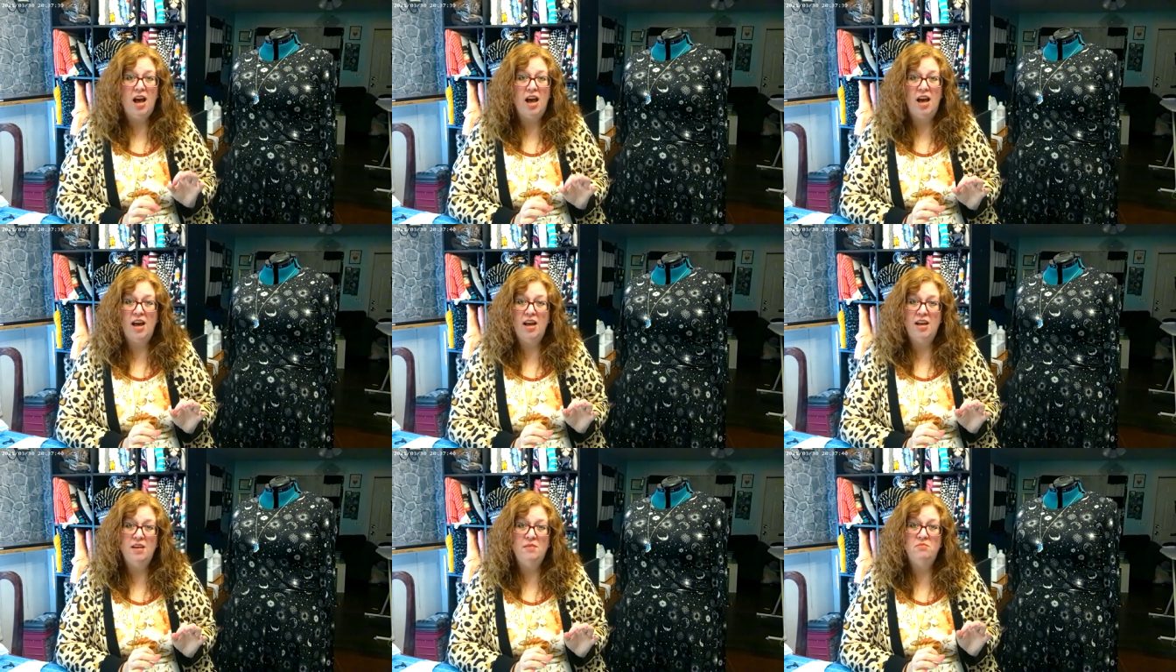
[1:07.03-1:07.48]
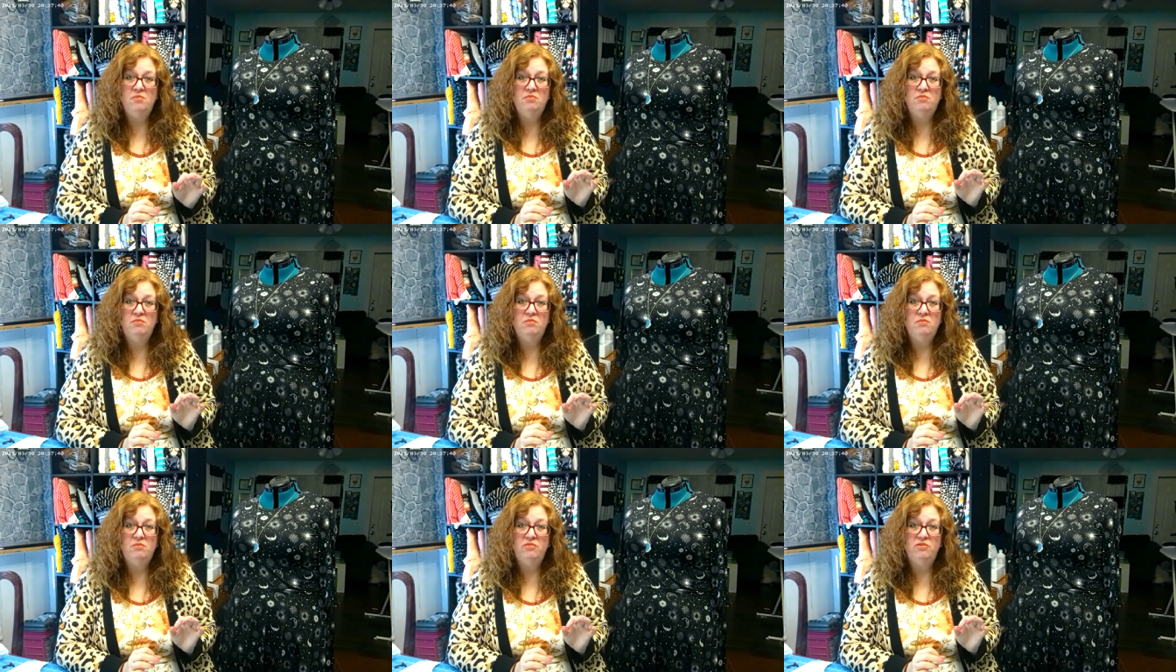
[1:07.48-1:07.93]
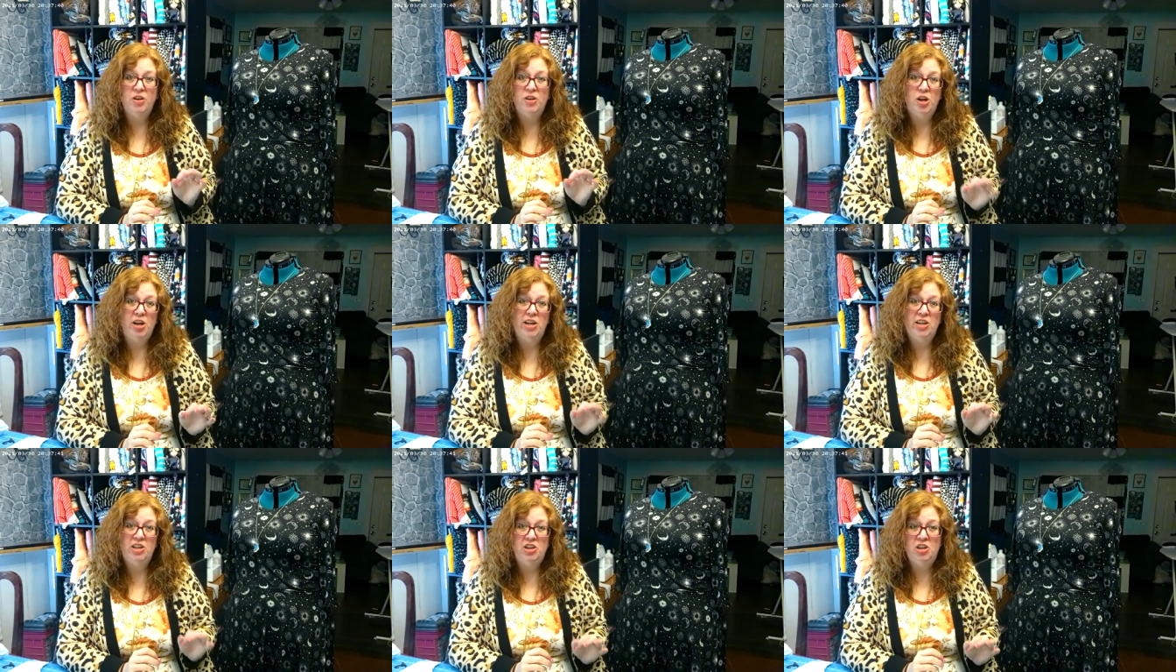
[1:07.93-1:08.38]
I'm
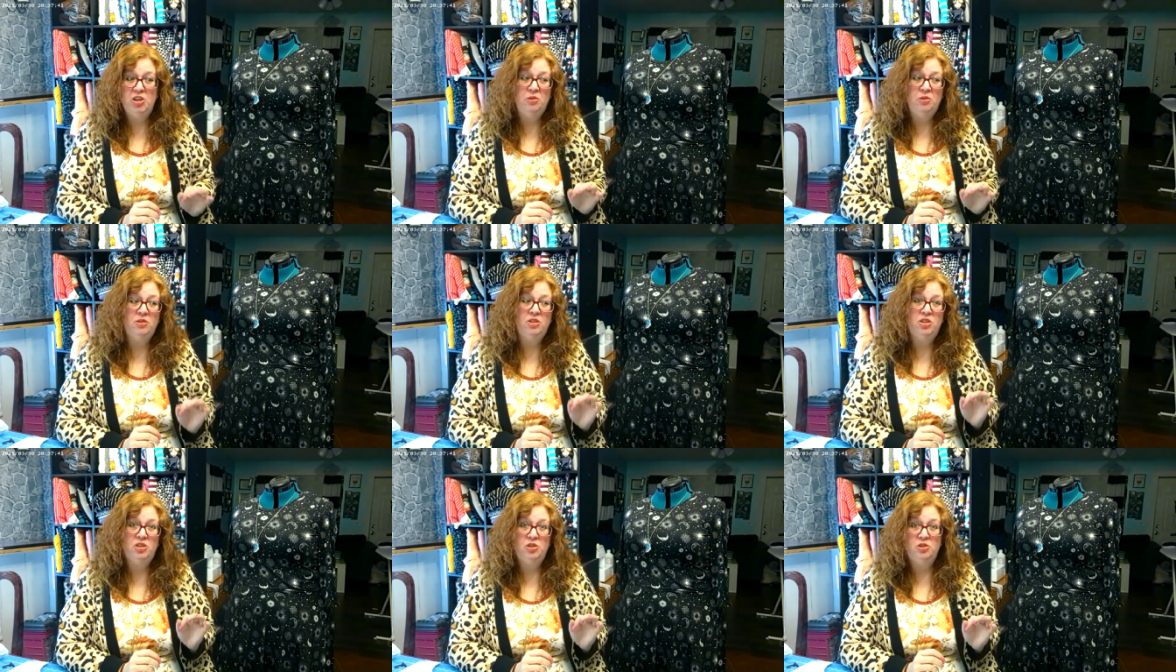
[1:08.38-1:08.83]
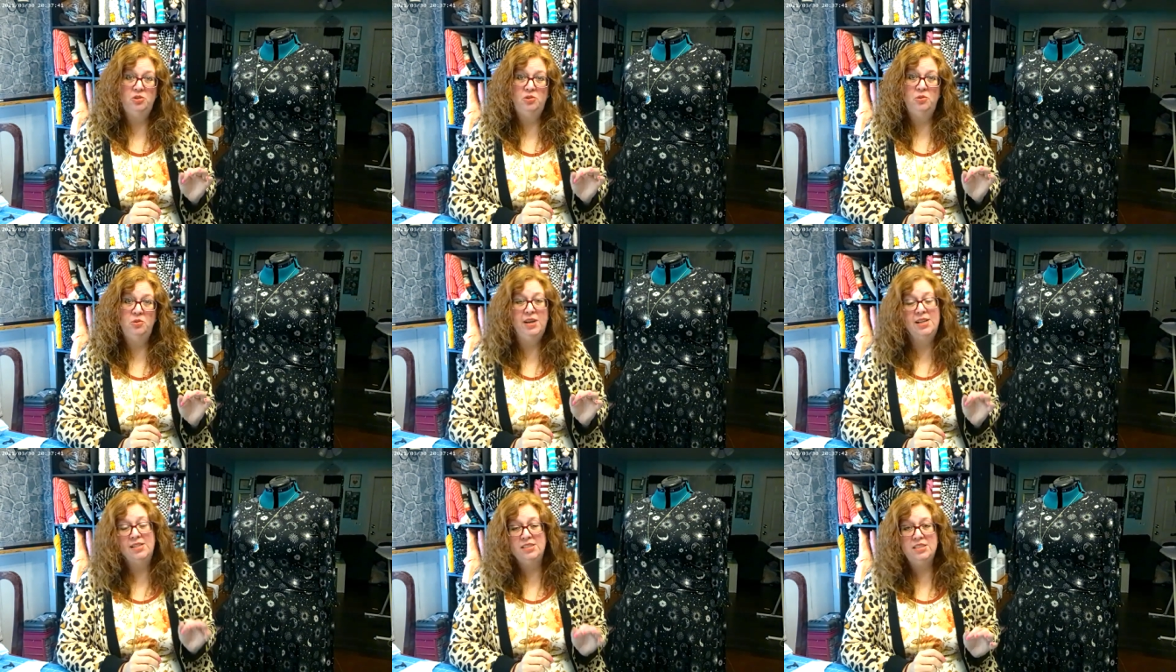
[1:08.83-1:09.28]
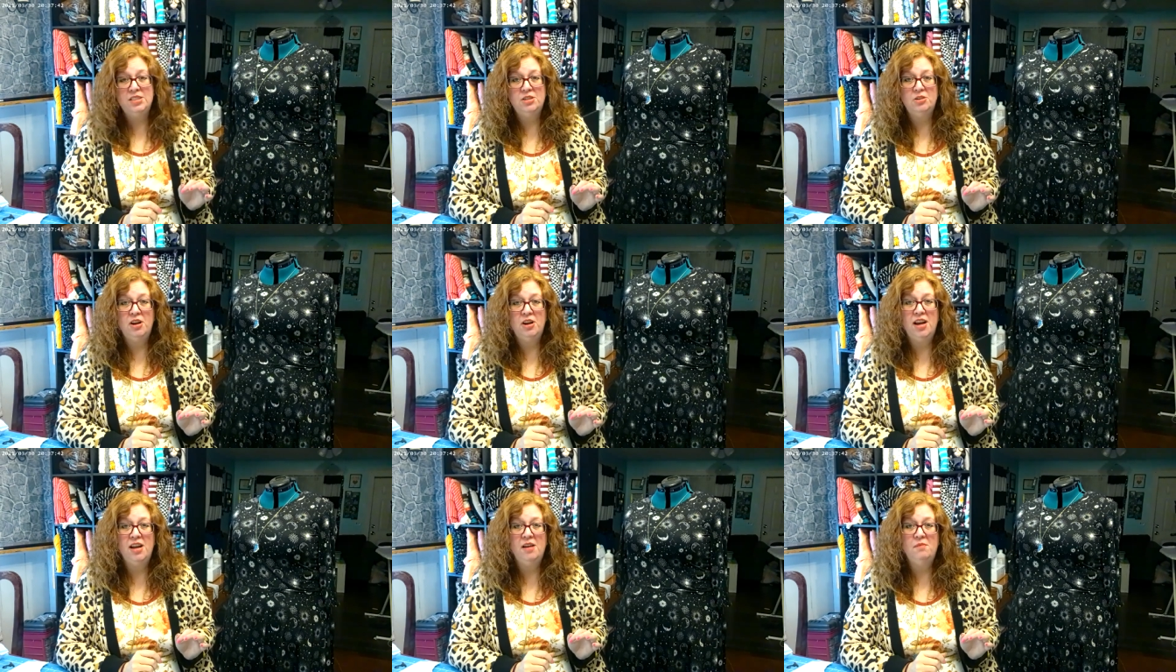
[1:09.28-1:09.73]
very new to
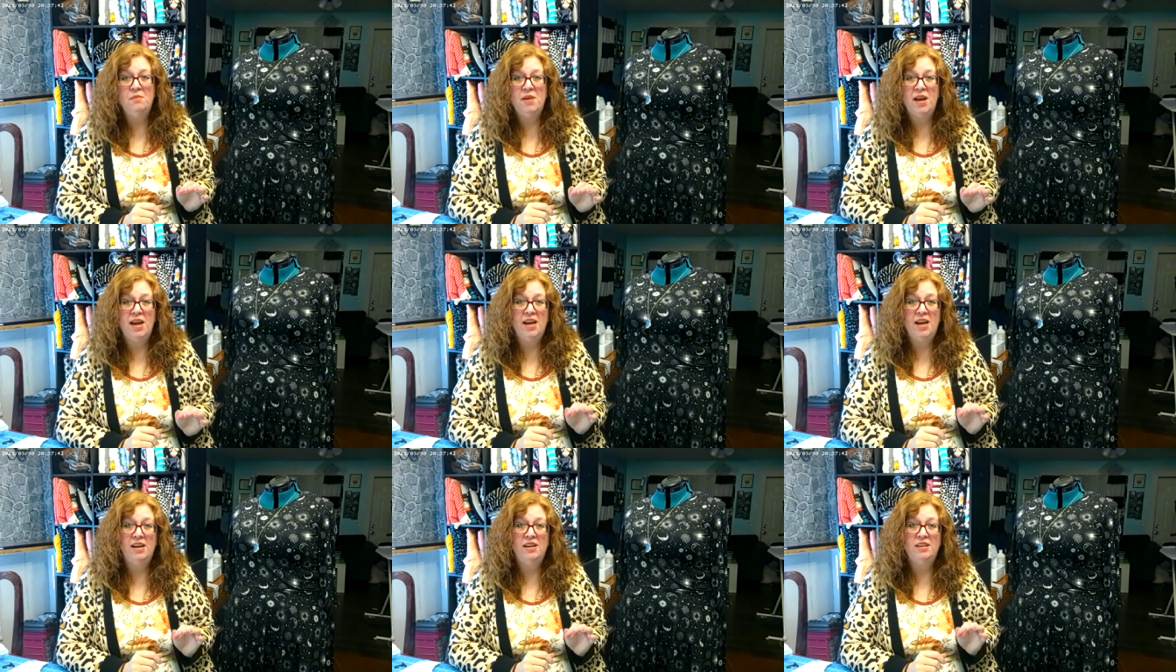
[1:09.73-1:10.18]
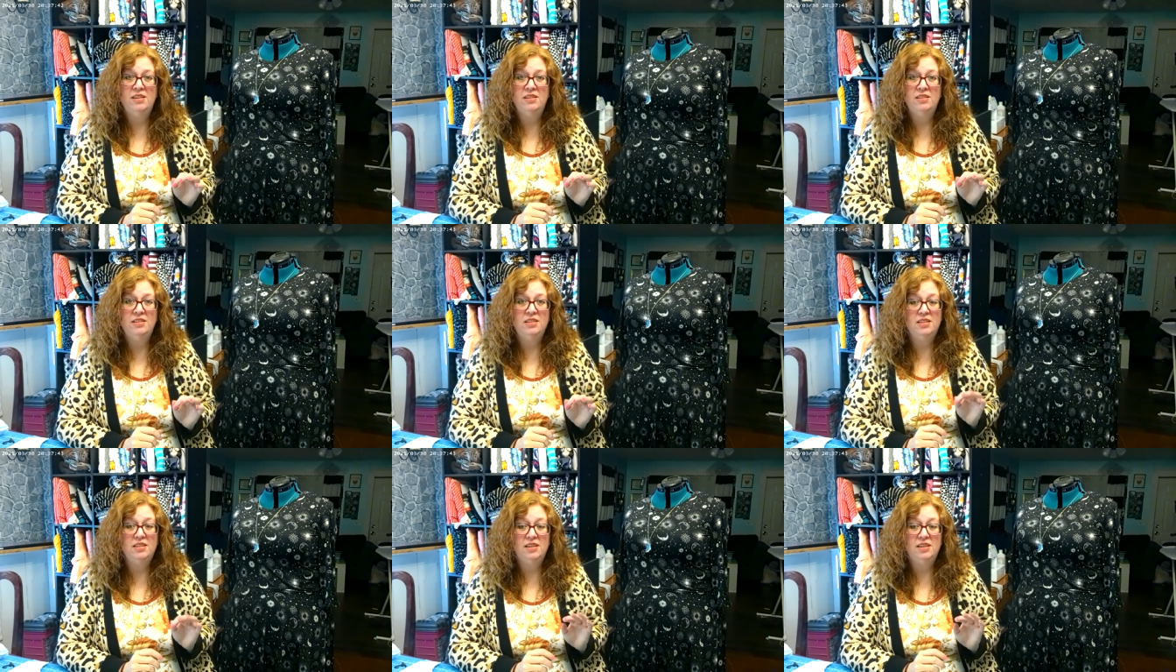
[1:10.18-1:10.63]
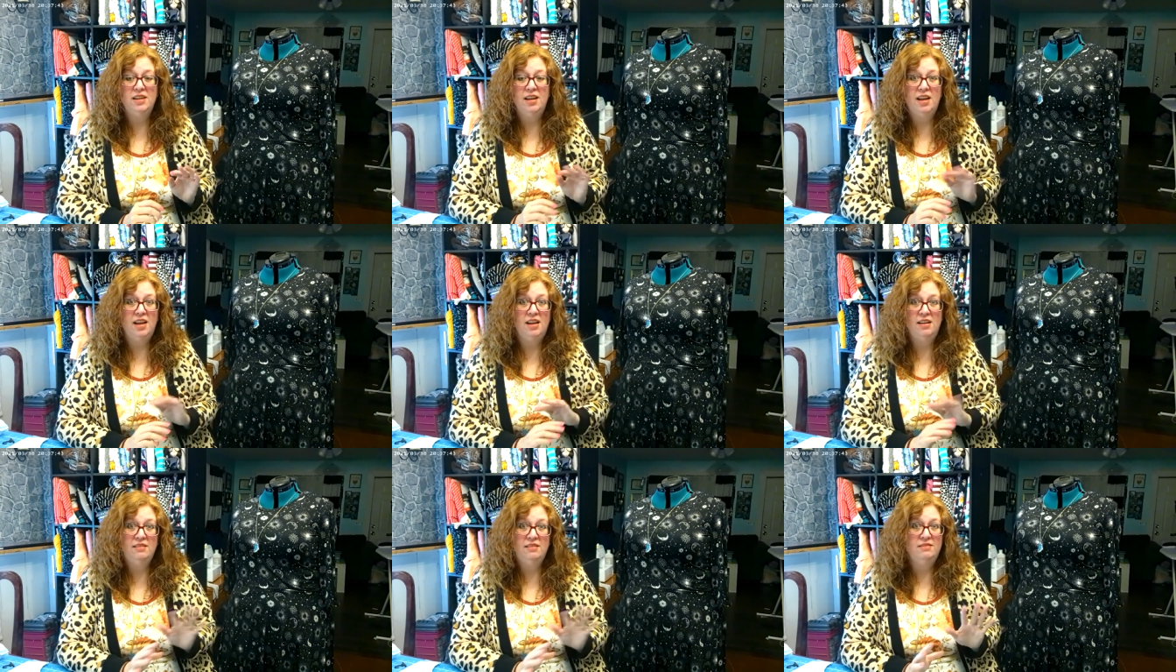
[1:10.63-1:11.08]
Instagram and
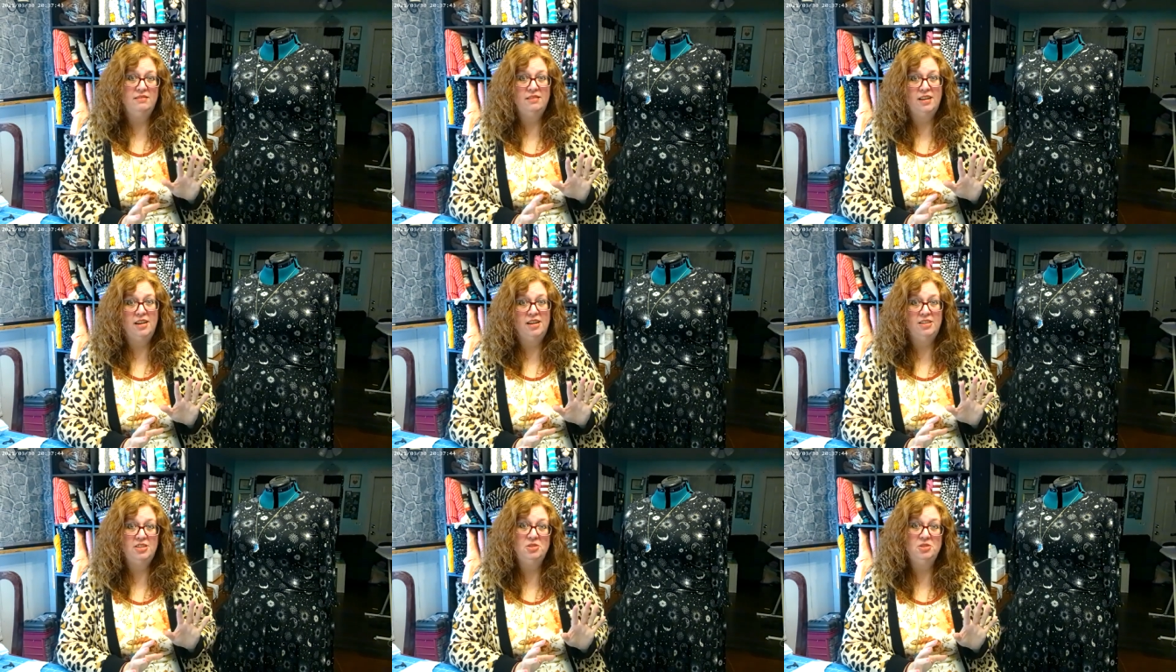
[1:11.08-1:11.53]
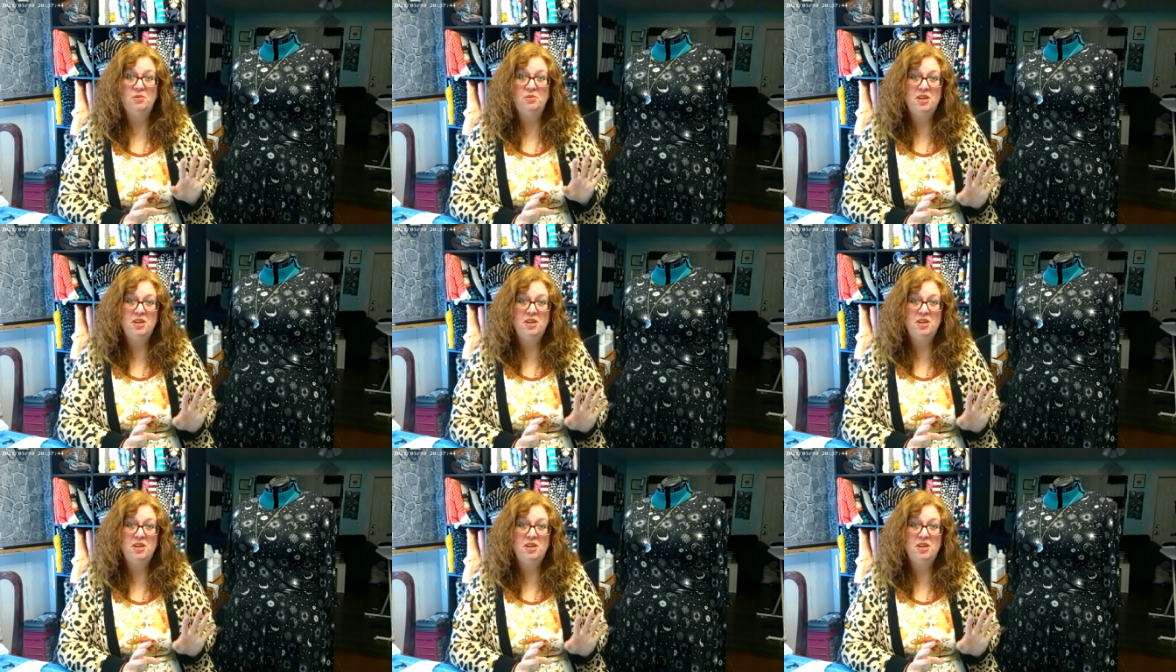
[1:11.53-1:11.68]
I just